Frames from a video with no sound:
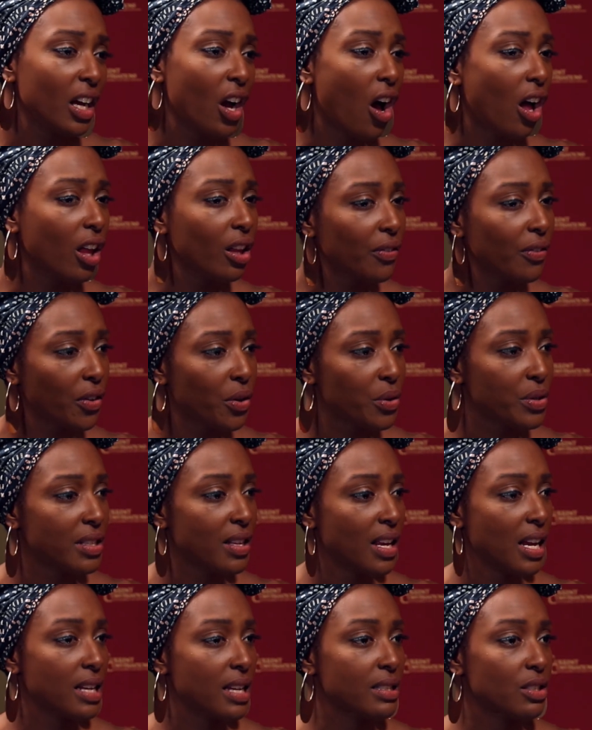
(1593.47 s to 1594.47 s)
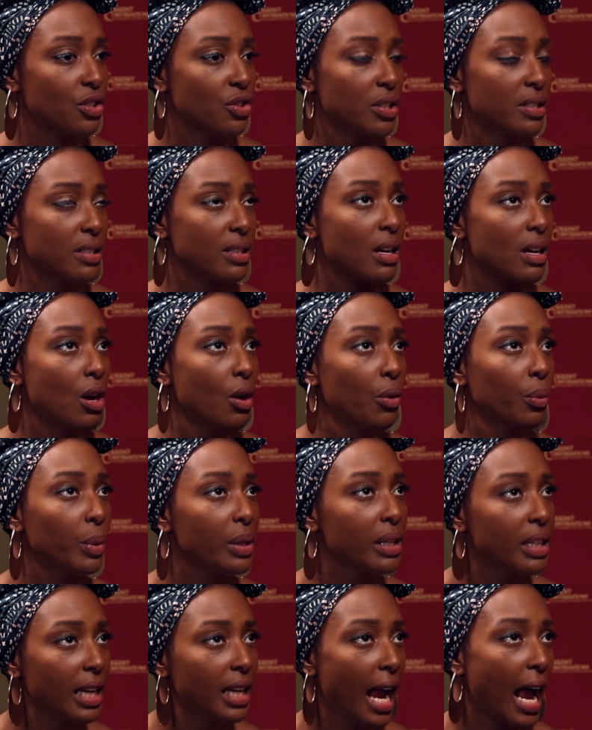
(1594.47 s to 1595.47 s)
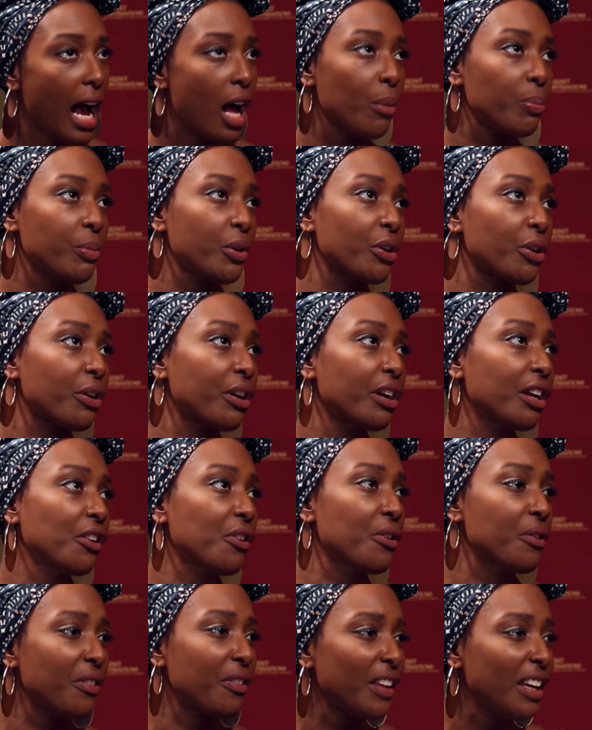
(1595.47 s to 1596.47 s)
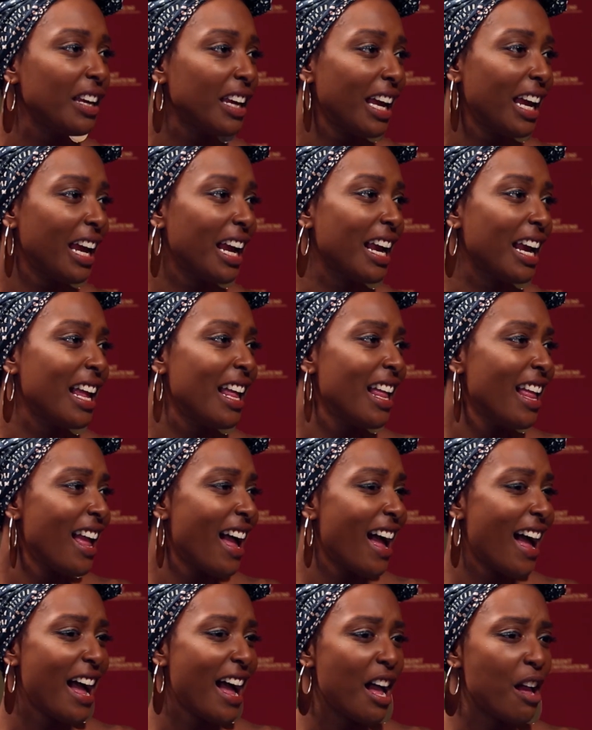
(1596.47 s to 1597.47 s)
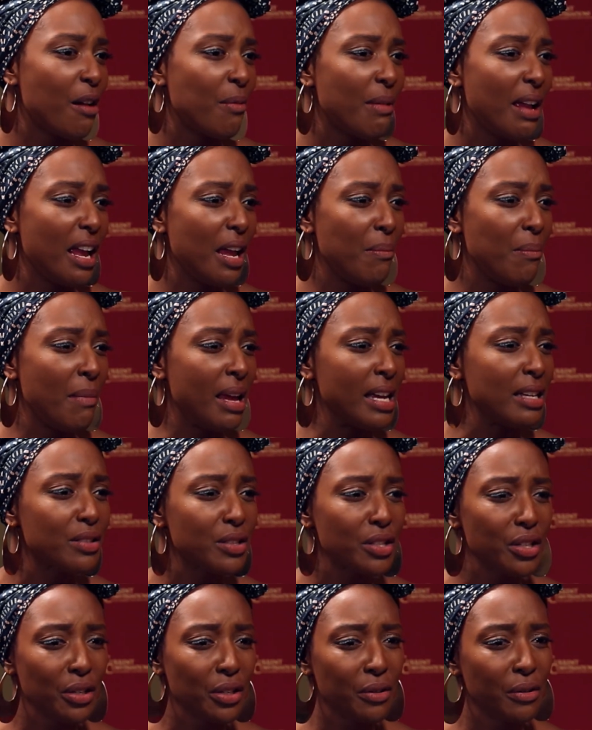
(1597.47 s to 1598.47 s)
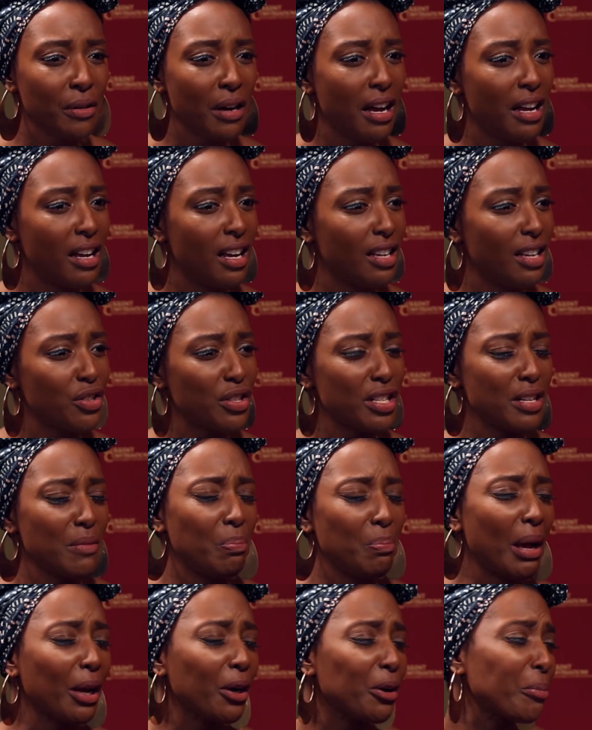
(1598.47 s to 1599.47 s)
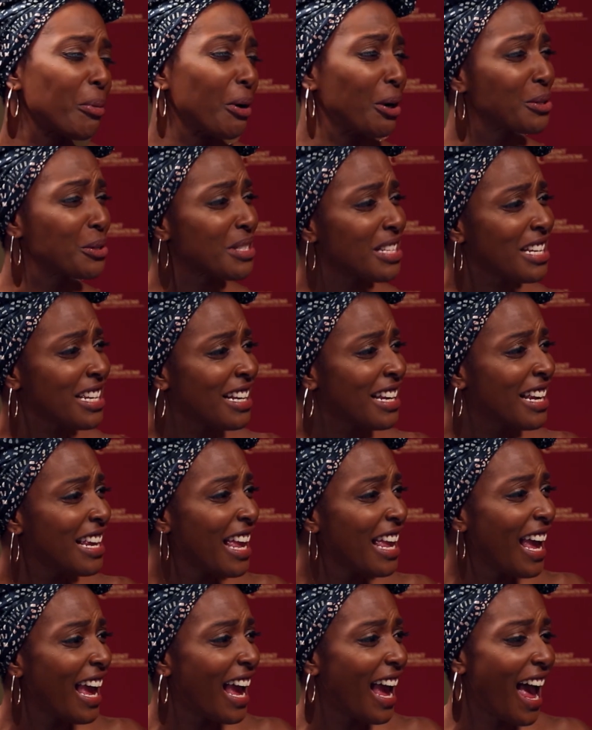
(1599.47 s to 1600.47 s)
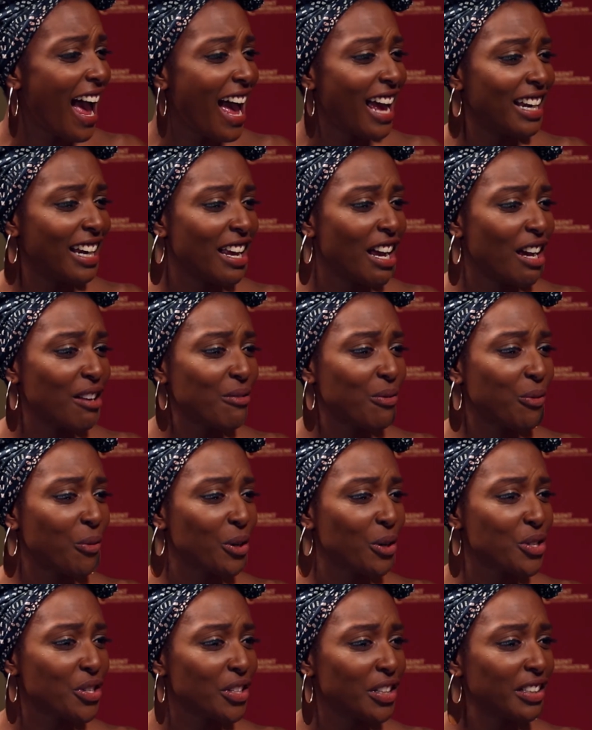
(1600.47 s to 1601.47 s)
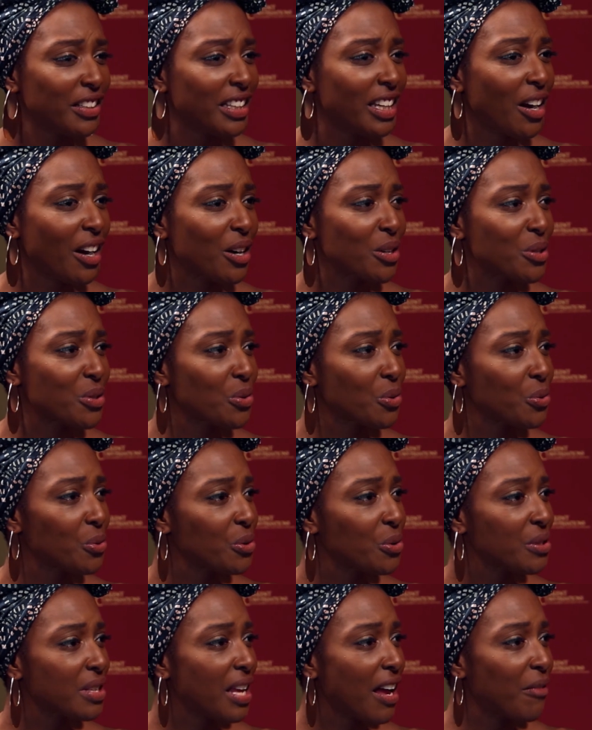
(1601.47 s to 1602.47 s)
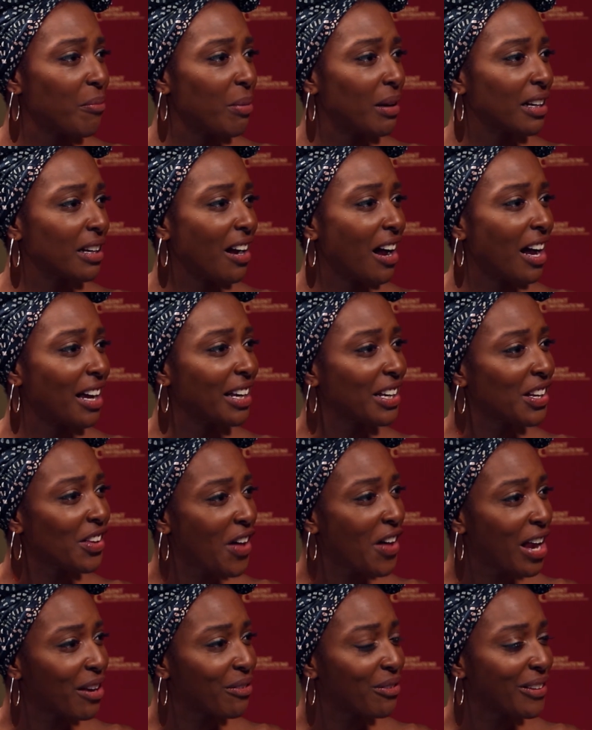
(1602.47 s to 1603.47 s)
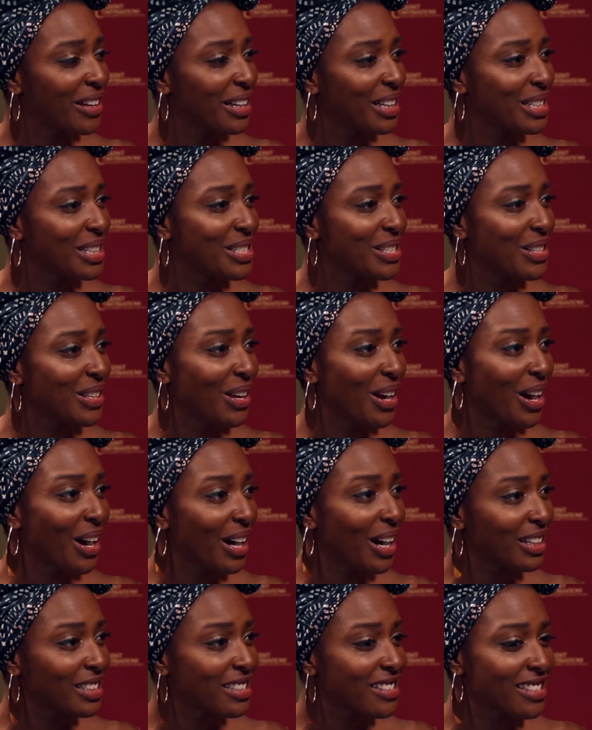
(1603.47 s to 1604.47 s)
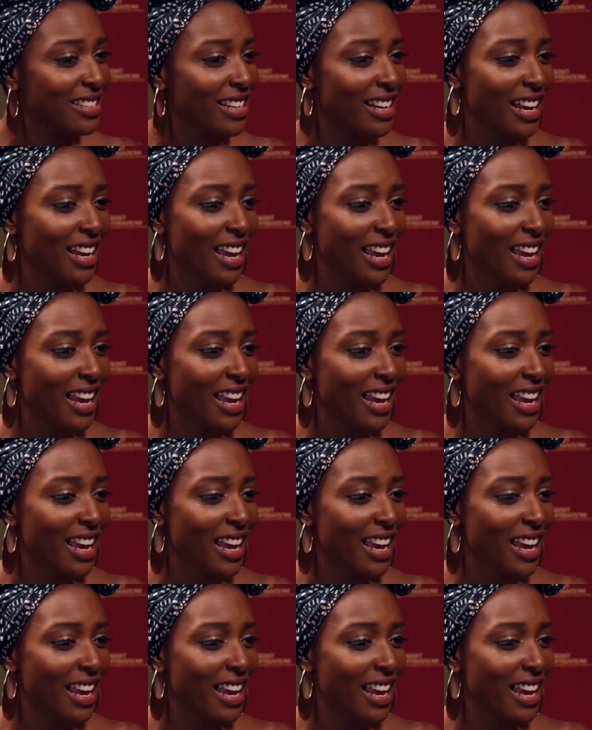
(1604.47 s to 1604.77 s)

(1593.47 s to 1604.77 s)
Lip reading: All of those things just really help your critical thinking. It makes you just a better person. And unfortunately, our schools have been cutting a lot of funding to the arts.